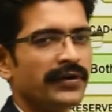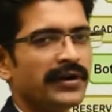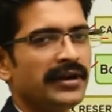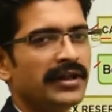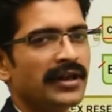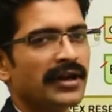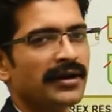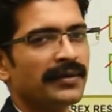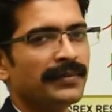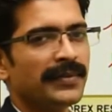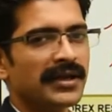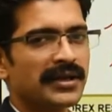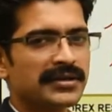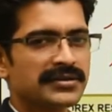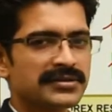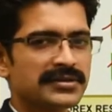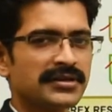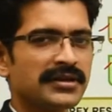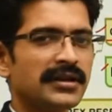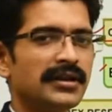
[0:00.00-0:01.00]
India
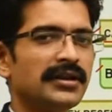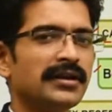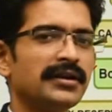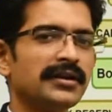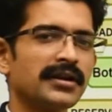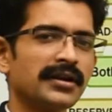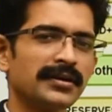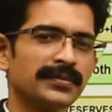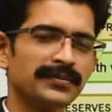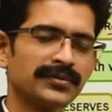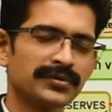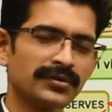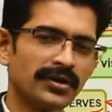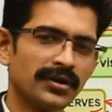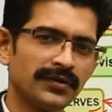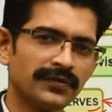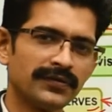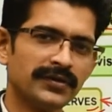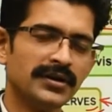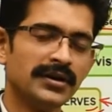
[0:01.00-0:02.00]
makes in terms
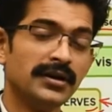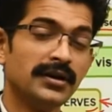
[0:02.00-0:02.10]
of